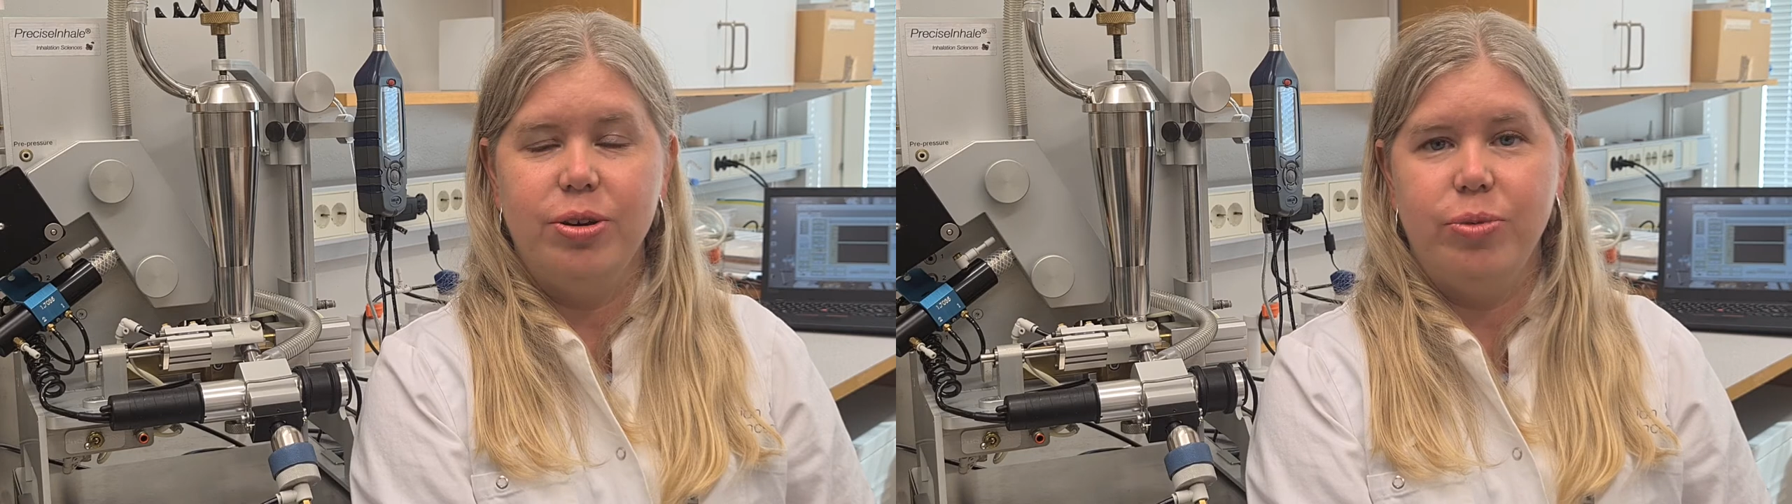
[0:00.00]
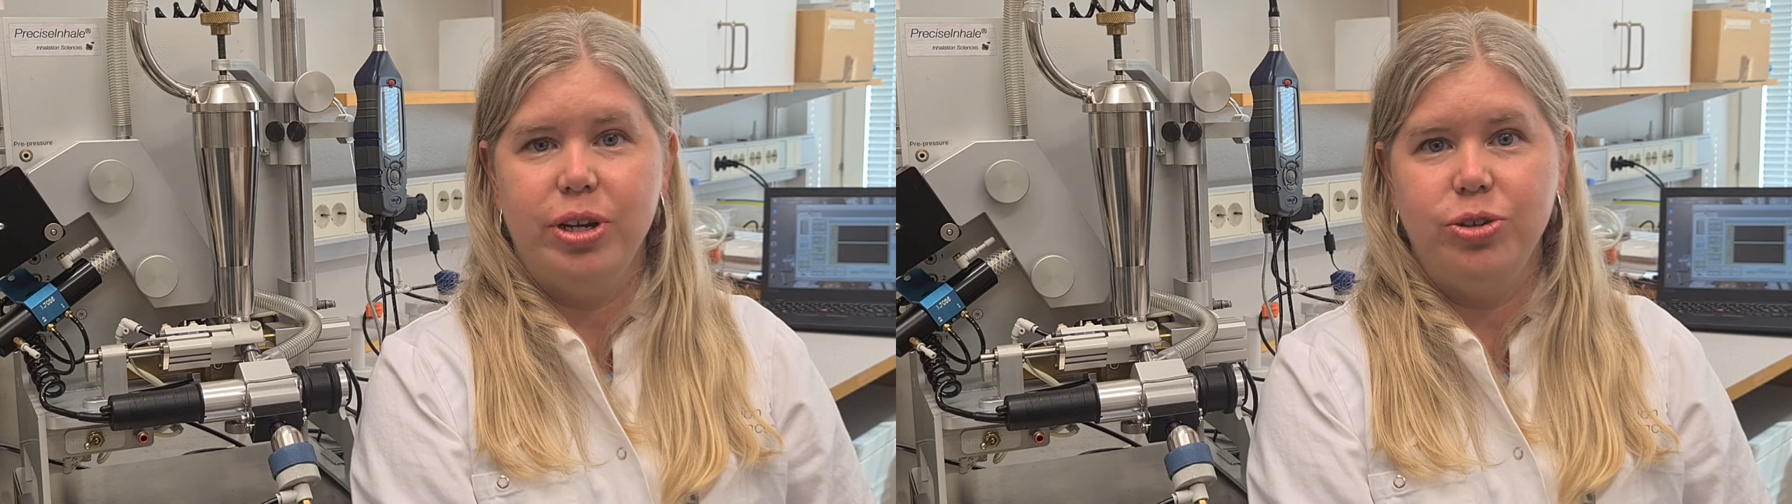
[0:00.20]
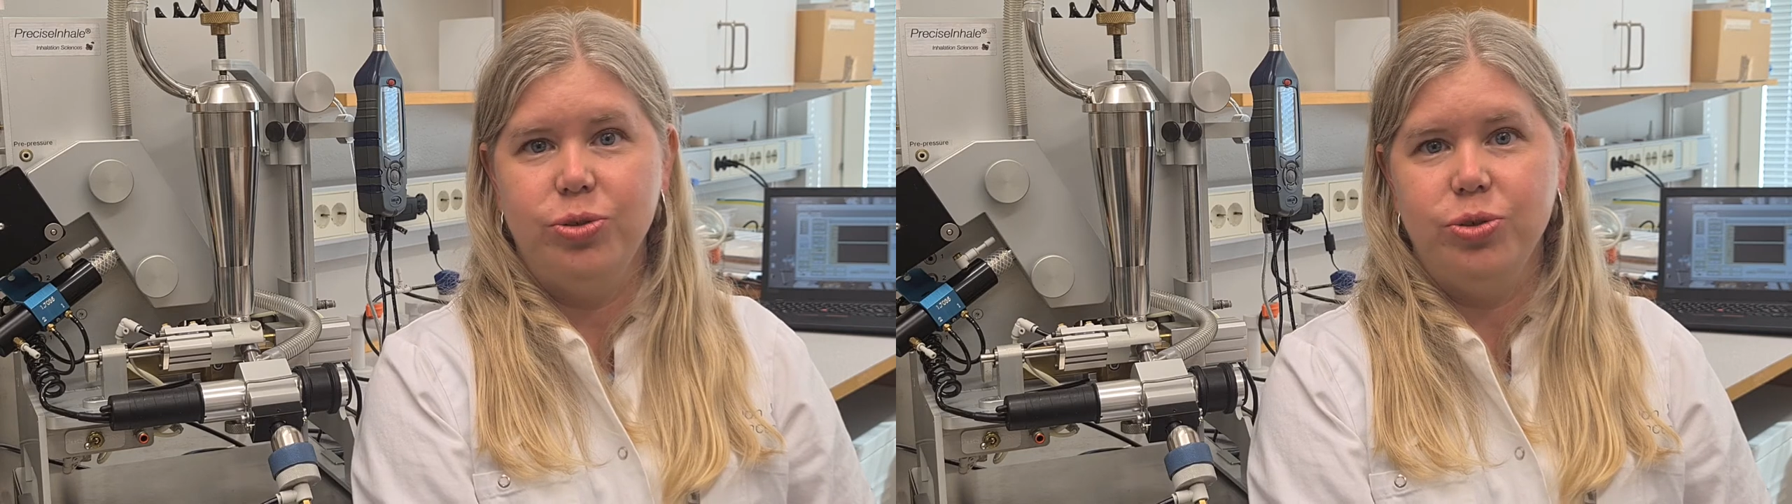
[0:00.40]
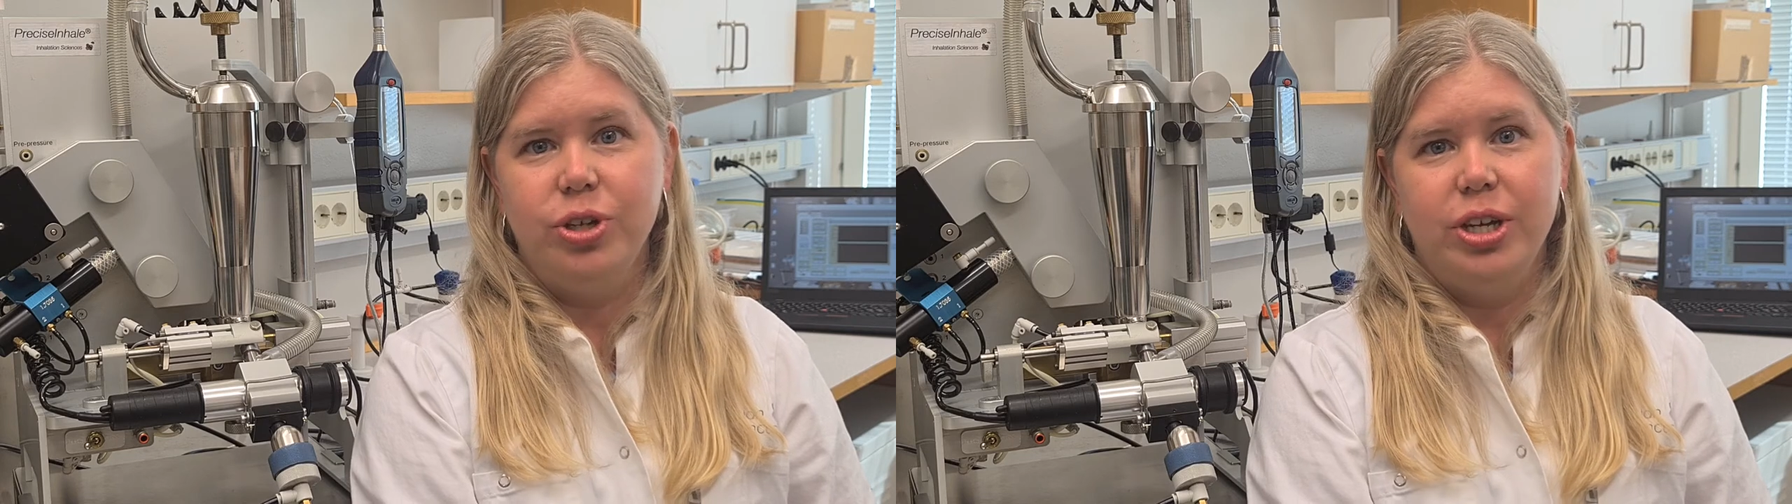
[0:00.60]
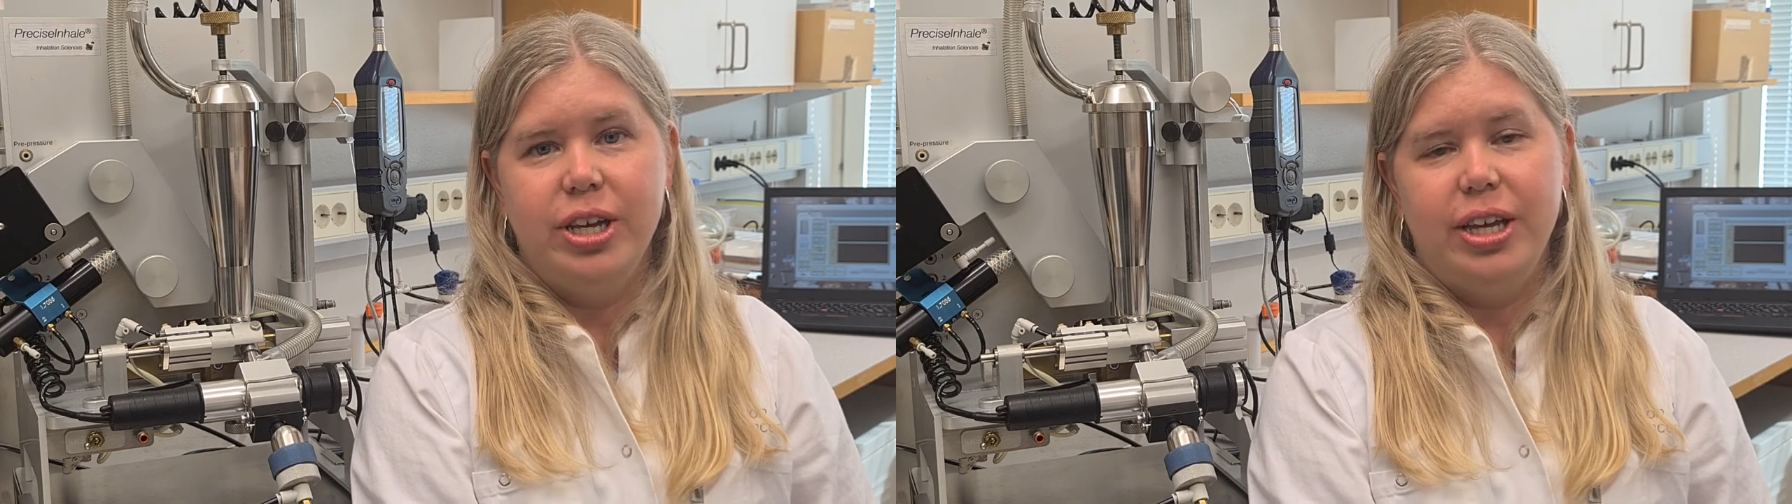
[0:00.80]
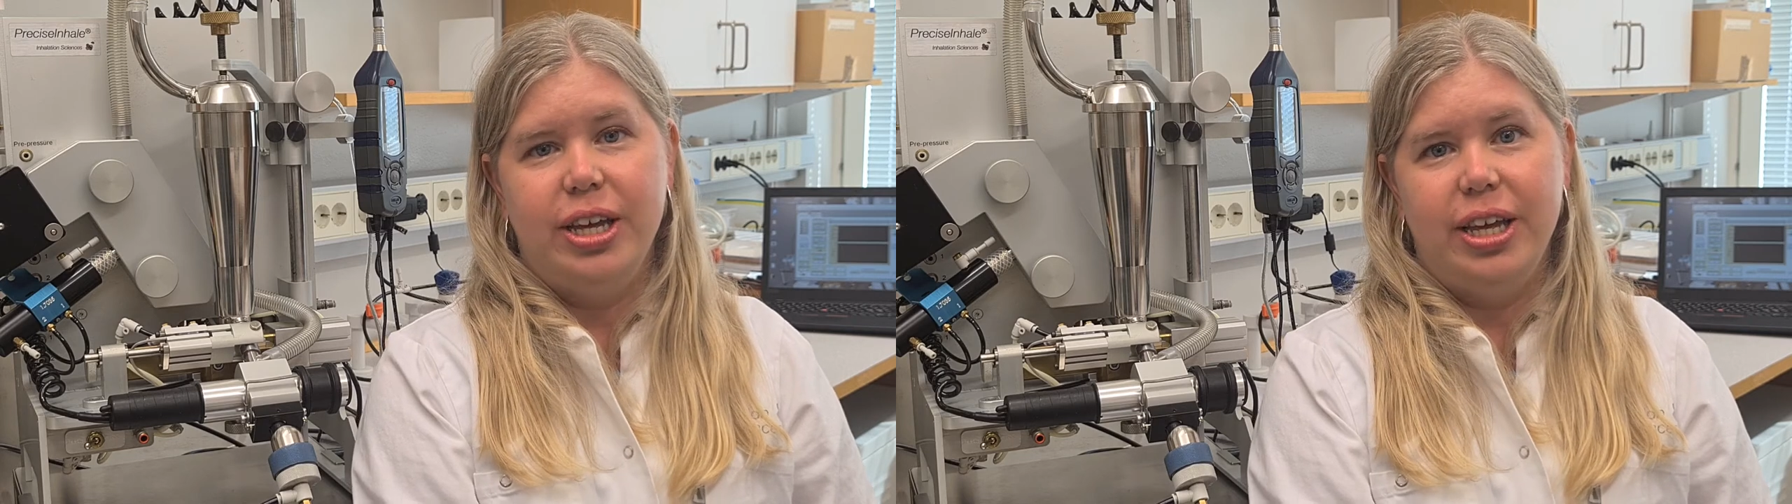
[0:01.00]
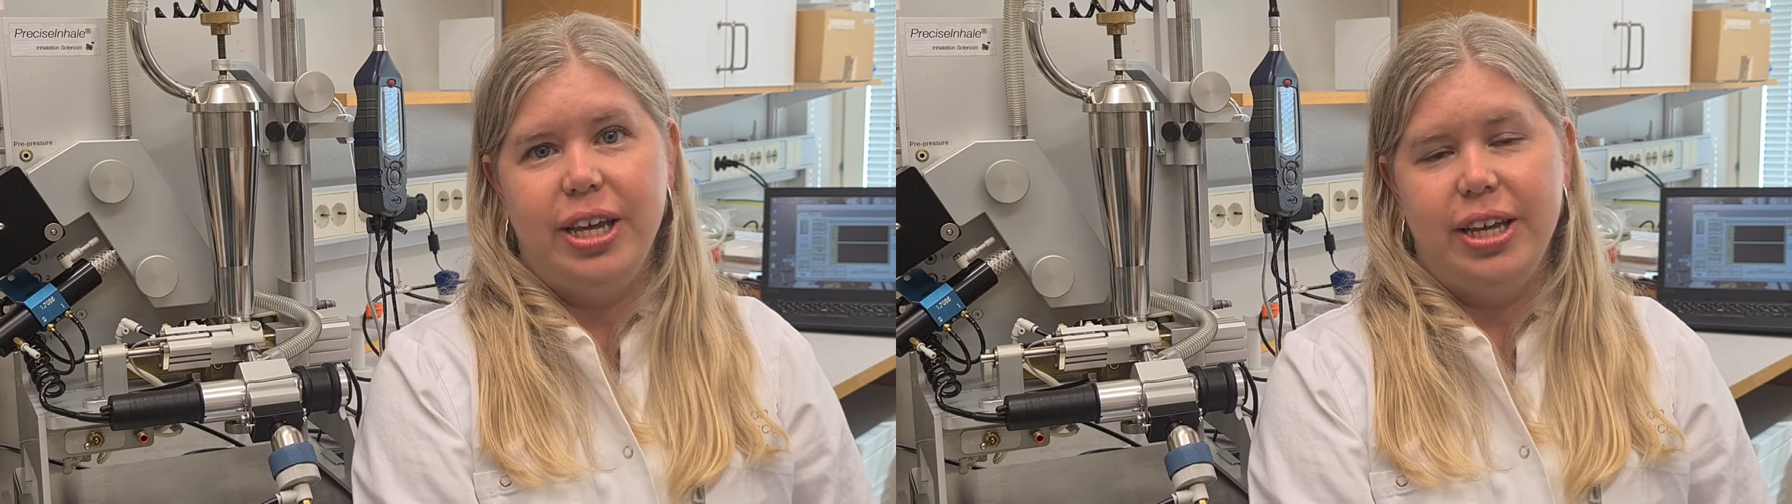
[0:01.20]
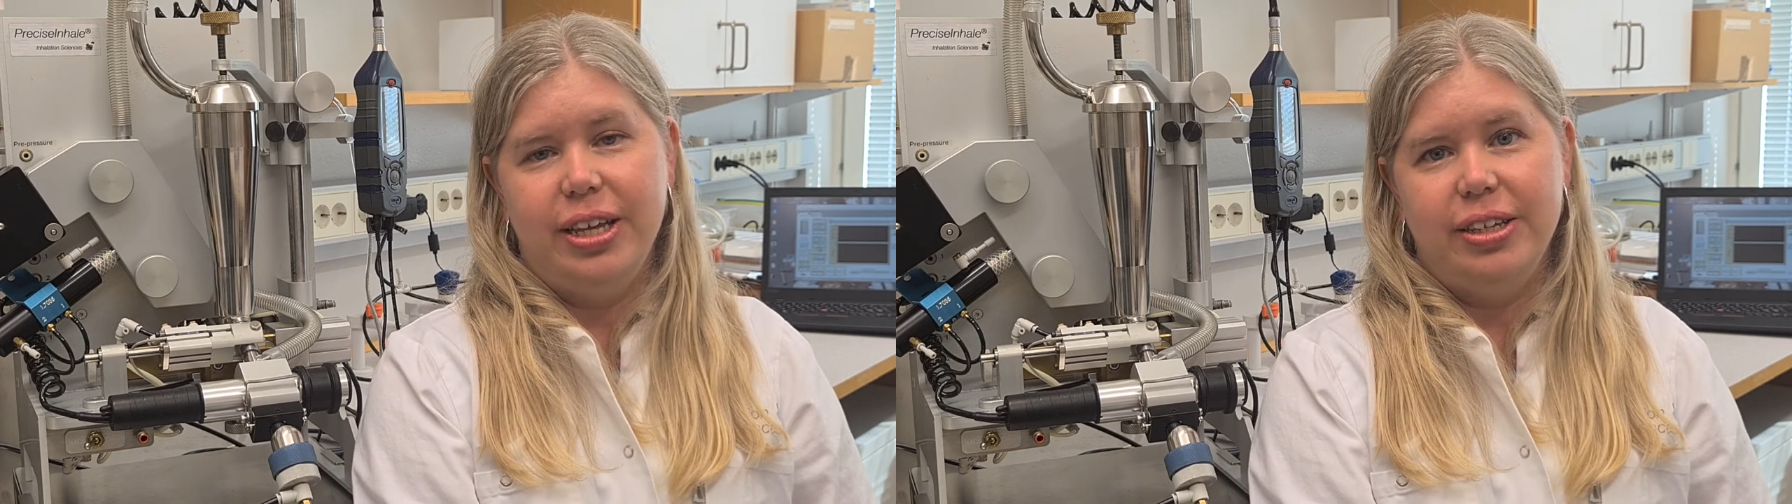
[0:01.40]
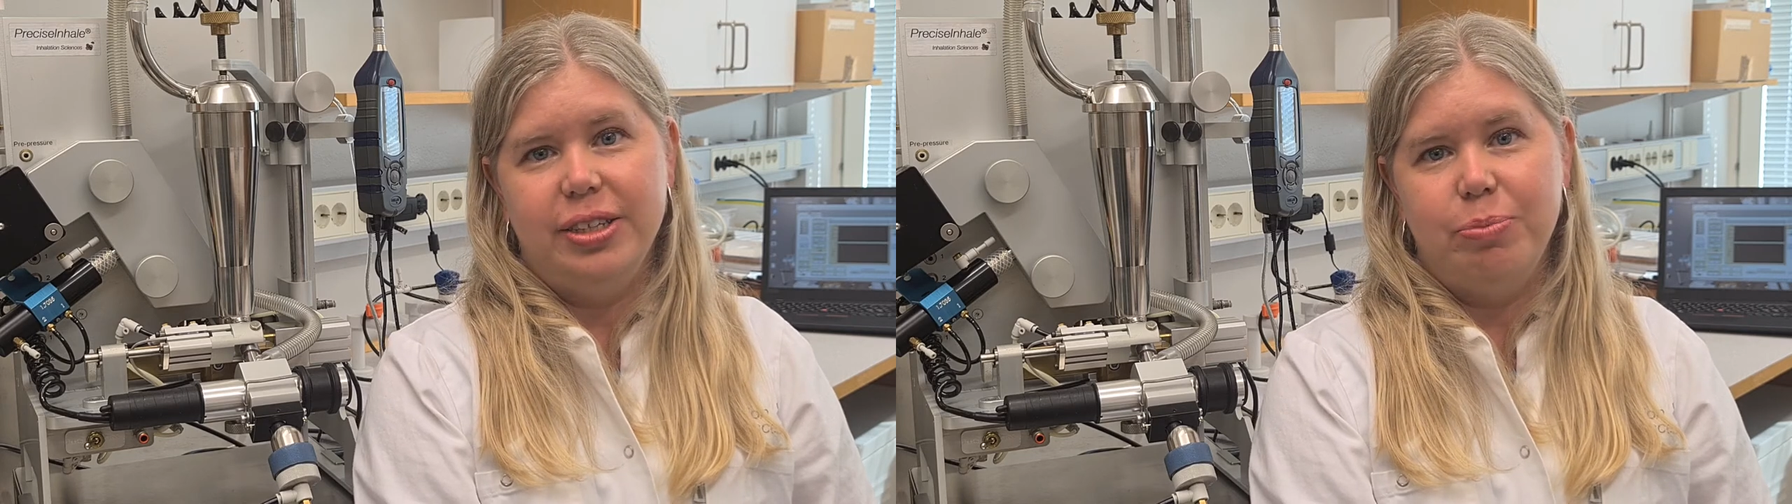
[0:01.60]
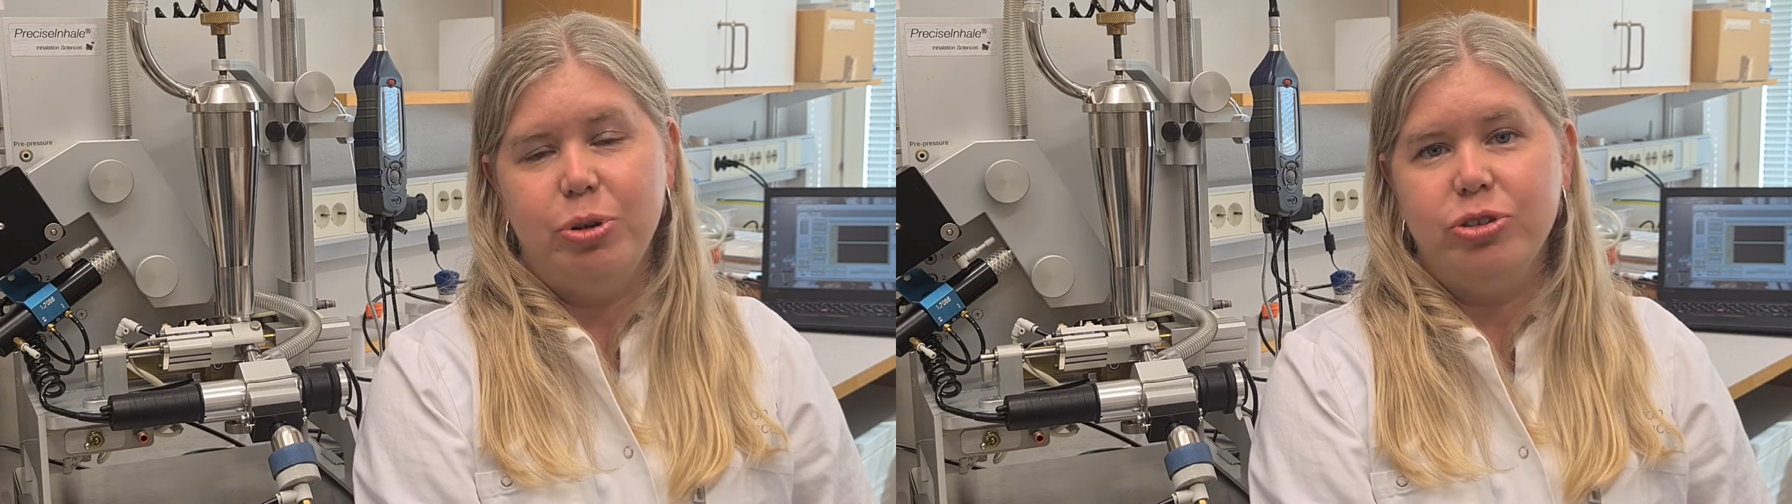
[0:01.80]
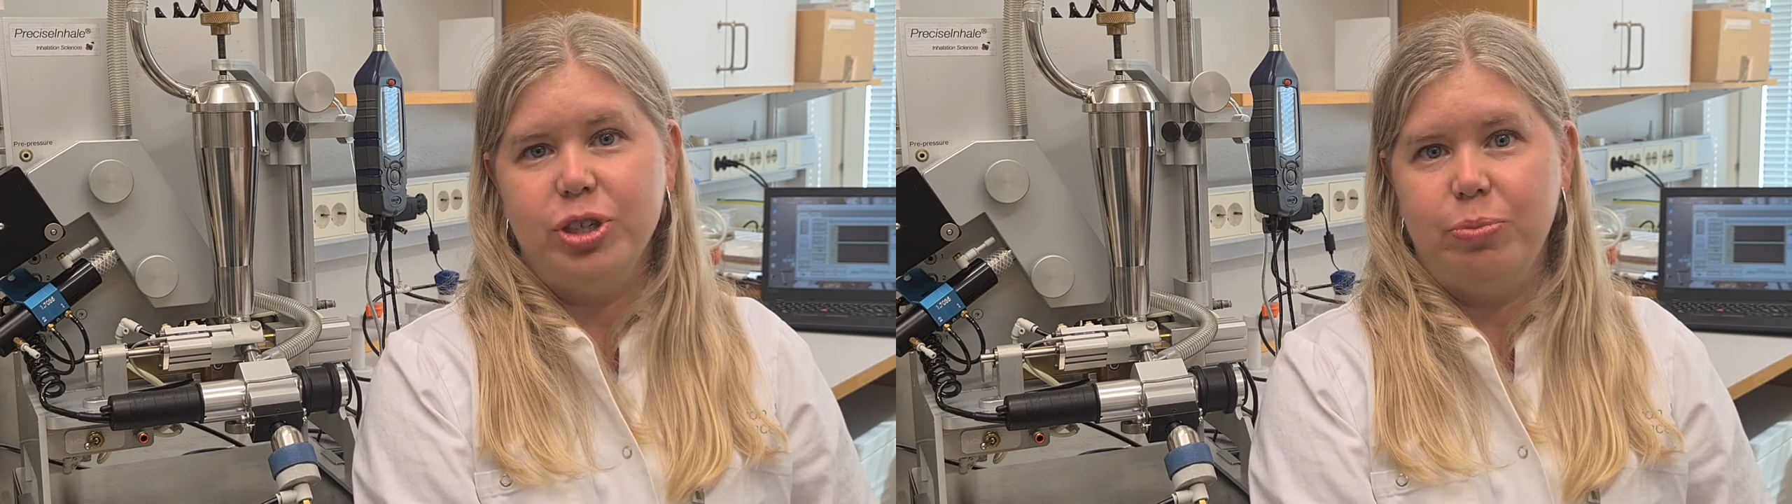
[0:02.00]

where you deposit